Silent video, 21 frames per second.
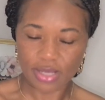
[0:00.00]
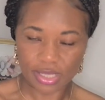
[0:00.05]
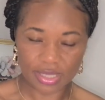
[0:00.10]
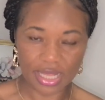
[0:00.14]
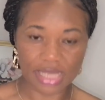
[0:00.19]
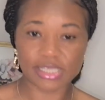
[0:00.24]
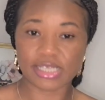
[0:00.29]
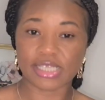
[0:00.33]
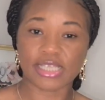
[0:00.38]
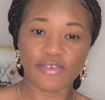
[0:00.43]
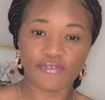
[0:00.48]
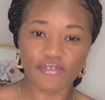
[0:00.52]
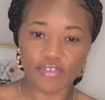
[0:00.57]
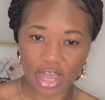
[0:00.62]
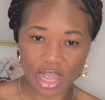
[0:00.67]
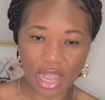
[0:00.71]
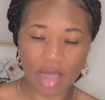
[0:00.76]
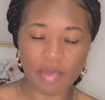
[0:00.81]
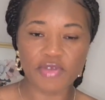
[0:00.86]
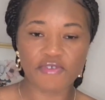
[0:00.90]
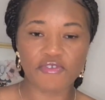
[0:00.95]
That is if you are
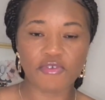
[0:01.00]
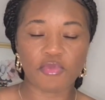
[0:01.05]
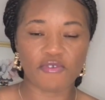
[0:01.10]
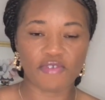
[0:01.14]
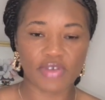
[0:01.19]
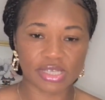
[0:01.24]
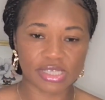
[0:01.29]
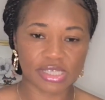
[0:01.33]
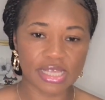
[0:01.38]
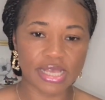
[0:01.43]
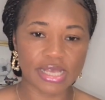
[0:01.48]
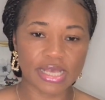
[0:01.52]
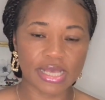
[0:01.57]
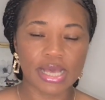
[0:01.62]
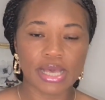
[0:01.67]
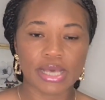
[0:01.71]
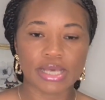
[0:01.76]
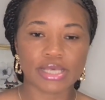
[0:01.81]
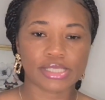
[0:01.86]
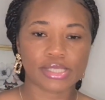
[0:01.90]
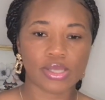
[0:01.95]
coming from overseas.
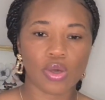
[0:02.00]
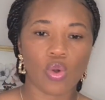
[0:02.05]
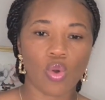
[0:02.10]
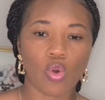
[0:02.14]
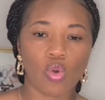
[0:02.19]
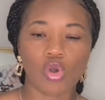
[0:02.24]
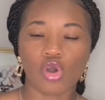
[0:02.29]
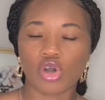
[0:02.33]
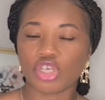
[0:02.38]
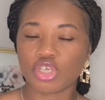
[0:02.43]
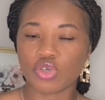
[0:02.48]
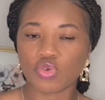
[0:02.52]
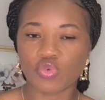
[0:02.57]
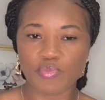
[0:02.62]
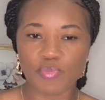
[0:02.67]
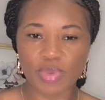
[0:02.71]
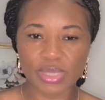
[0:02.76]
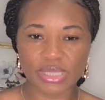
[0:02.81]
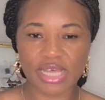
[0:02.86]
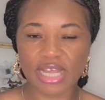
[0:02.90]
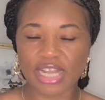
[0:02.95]
So you will
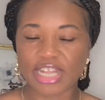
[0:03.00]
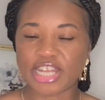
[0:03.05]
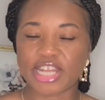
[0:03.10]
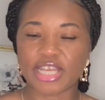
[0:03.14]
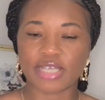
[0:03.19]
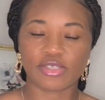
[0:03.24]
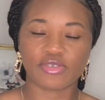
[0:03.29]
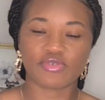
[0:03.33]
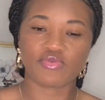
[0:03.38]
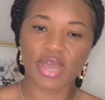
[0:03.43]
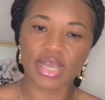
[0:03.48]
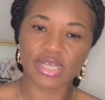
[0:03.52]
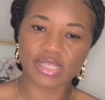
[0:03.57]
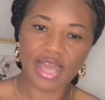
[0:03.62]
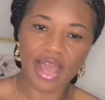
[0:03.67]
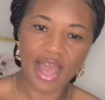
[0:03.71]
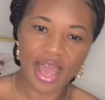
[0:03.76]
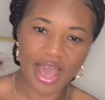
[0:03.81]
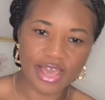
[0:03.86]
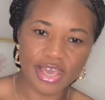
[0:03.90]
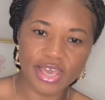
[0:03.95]
basically need to write the
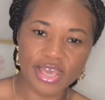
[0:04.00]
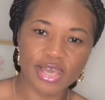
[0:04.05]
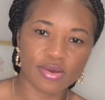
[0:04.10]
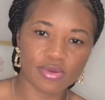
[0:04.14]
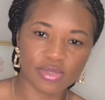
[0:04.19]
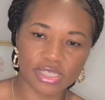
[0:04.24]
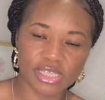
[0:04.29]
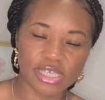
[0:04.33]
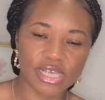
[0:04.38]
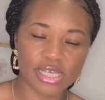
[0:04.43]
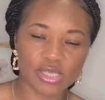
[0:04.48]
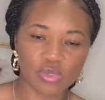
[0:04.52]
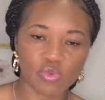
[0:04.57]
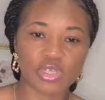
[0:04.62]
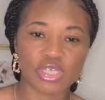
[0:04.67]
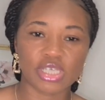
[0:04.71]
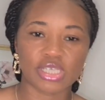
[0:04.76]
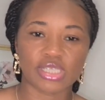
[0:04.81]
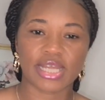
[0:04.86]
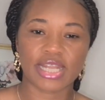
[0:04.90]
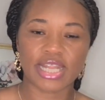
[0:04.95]
IELTS,
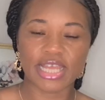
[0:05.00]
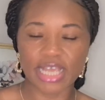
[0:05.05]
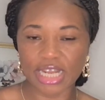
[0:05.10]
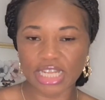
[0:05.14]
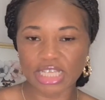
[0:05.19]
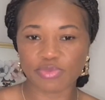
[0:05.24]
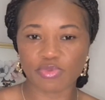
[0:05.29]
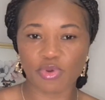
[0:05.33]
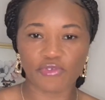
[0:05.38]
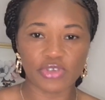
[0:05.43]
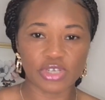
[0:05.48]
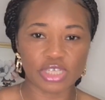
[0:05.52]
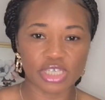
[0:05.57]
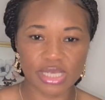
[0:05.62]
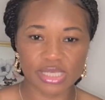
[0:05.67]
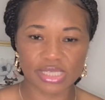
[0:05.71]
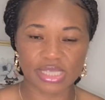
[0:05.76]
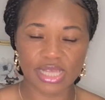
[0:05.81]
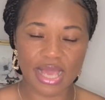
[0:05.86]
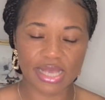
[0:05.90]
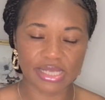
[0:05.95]
which is an English
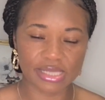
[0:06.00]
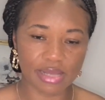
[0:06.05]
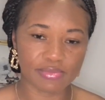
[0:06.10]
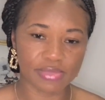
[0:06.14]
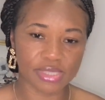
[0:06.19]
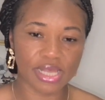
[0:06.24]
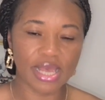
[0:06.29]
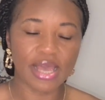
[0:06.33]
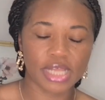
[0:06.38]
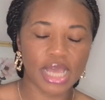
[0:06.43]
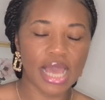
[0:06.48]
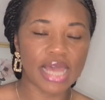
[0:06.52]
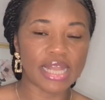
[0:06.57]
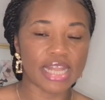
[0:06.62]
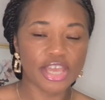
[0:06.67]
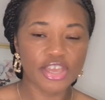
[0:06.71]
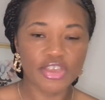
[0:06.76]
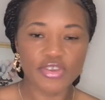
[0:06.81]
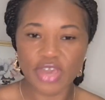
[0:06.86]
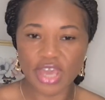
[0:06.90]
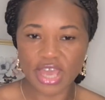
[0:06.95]
proficiency exams, and the
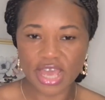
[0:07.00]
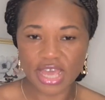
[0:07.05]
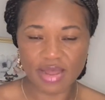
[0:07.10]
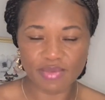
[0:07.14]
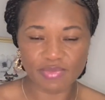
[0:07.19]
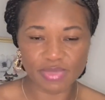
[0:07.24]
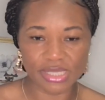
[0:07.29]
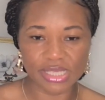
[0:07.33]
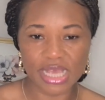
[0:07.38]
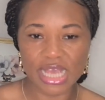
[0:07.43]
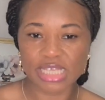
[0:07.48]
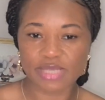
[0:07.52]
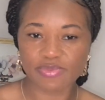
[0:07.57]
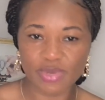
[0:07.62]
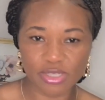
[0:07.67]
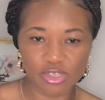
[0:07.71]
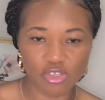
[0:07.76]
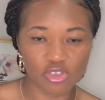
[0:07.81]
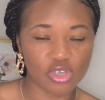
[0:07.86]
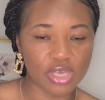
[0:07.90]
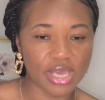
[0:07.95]
UK NMC
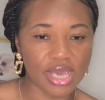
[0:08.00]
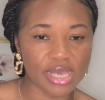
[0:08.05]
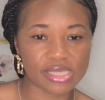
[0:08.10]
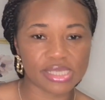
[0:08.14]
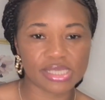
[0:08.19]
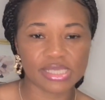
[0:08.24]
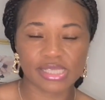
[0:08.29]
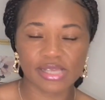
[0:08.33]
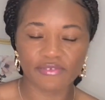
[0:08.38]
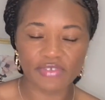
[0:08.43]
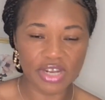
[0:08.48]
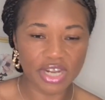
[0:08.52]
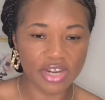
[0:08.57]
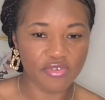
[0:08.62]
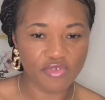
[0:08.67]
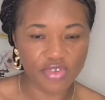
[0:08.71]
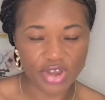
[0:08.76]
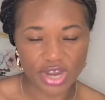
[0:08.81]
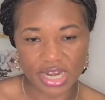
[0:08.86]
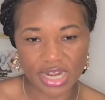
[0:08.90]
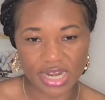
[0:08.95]
expects you to get 7 in
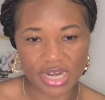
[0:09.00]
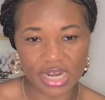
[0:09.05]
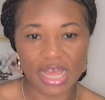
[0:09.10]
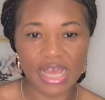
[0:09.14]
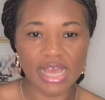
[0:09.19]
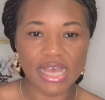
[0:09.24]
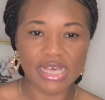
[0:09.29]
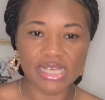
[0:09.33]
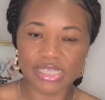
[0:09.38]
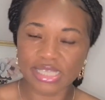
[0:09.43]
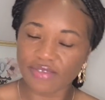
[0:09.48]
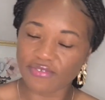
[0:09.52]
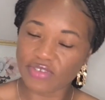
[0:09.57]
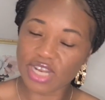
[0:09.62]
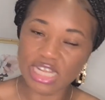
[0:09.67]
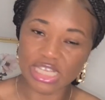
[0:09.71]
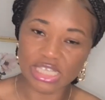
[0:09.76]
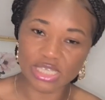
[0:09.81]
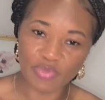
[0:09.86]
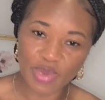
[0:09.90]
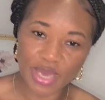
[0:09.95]
reading, 7
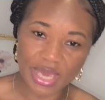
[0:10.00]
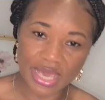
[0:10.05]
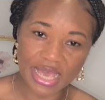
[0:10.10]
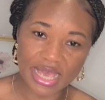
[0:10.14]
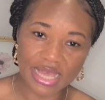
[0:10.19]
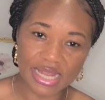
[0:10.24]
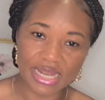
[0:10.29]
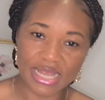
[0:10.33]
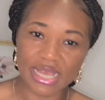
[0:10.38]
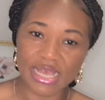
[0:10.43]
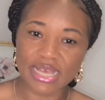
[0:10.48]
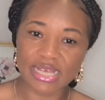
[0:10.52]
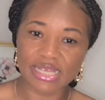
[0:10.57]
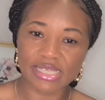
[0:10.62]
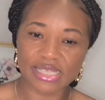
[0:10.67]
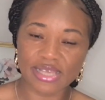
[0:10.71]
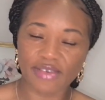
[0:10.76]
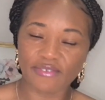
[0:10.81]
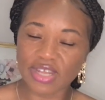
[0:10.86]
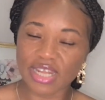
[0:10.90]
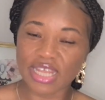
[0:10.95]
in speaking,
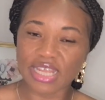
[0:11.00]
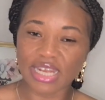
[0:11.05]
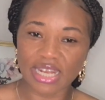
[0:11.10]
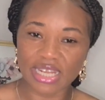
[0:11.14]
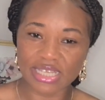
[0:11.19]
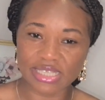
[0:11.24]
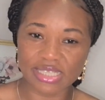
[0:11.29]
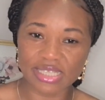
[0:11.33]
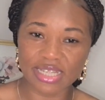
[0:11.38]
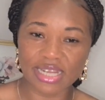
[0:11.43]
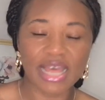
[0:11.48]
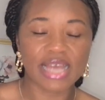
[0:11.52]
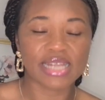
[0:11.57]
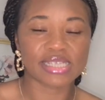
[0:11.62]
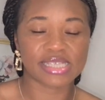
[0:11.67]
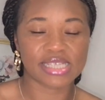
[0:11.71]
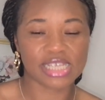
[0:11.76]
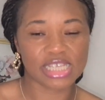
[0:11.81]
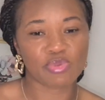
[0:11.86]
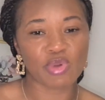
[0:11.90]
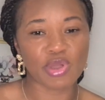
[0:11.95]
7 in listening, and
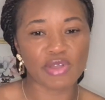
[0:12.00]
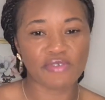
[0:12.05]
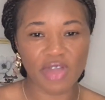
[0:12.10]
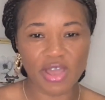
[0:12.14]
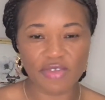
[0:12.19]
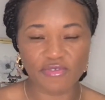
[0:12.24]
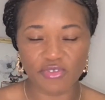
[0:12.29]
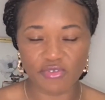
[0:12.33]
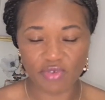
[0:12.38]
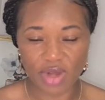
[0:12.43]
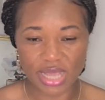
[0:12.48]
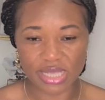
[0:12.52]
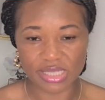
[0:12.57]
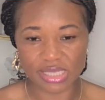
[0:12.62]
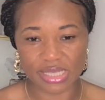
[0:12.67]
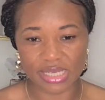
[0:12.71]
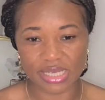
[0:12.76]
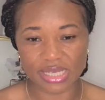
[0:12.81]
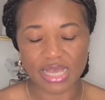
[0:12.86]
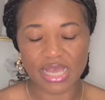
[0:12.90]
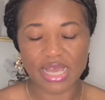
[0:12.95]
6.5 in
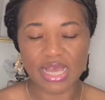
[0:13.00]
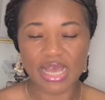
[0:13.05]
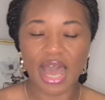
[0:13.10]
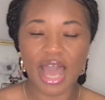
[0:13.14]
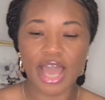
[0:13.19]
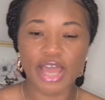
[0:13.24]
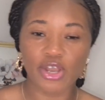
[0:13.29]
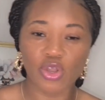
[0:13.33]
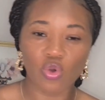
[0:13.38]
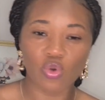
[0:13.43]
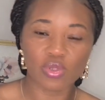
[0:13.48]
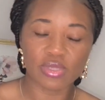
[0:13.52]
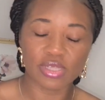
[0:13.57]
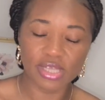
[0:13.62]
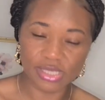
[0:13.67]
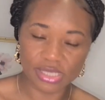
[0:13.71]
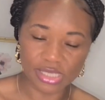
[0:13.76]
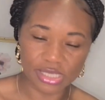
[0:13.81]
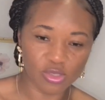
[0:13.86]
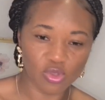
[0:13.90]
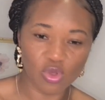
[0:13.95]
writing. I know
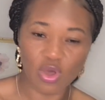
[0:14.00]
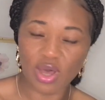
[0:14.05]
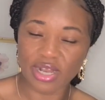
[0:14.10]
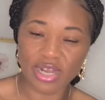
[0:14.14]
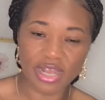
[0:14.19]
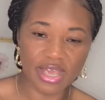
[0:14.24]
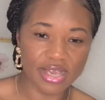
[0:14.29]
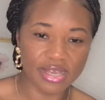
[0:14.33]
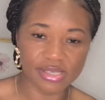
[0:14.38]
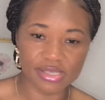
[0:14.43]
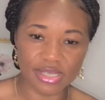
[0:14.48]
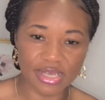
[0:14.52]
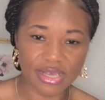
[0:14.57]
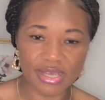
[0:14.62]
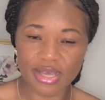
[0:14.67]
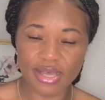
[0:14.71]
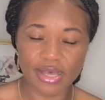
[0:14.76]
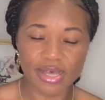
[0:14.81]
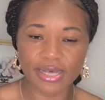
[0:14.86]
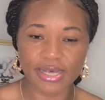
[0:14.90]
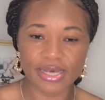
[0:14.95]
this is not an easy
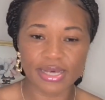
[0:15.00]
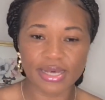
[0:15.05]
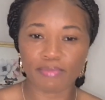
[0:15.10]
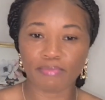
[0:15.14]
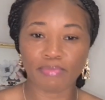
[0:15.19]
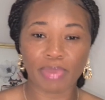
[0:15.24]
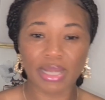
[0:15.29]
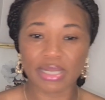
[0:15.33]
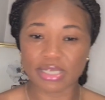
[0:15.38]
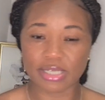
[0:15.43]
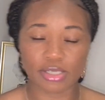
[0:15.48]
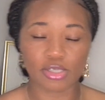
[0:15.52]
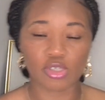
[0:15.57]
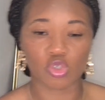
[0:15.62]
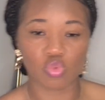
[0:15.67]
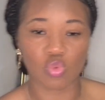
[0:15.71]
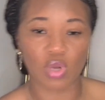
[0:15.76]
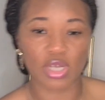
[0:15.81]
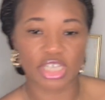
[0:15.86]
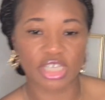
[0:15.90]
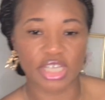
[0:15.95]
band
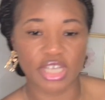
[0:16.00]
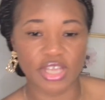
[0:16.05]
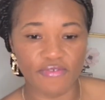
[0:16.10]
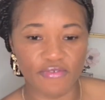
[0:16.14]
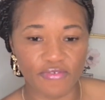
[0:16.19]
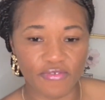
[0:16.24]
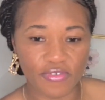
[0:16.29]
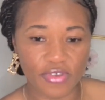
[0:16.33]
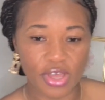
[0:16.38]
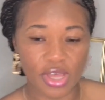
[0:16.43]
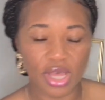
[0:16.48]
to achieve.